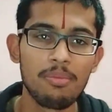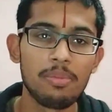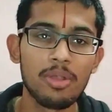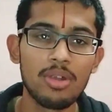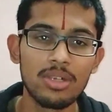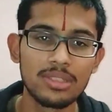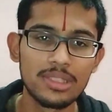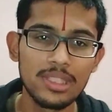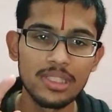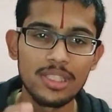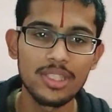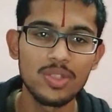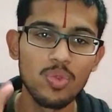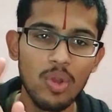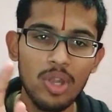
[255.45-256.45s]
because this
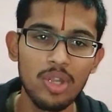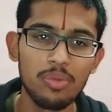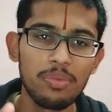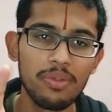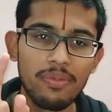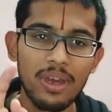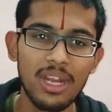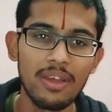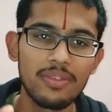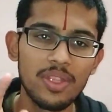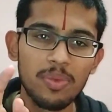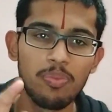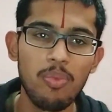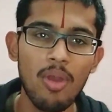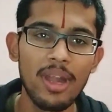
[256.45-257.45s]
is going to be one of
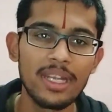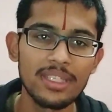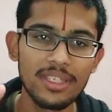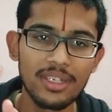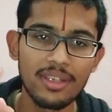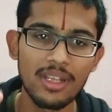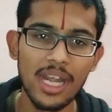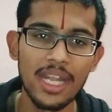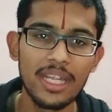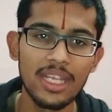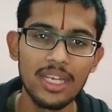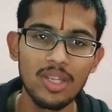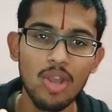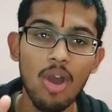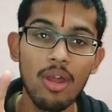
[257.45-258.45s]
the points and
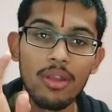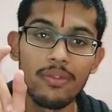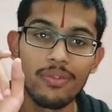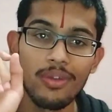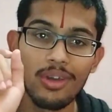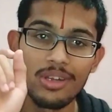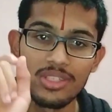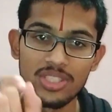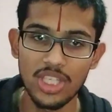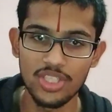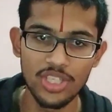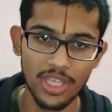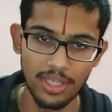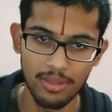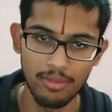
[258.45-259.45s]
criterion for
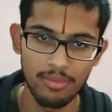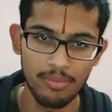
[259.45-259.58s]
judging.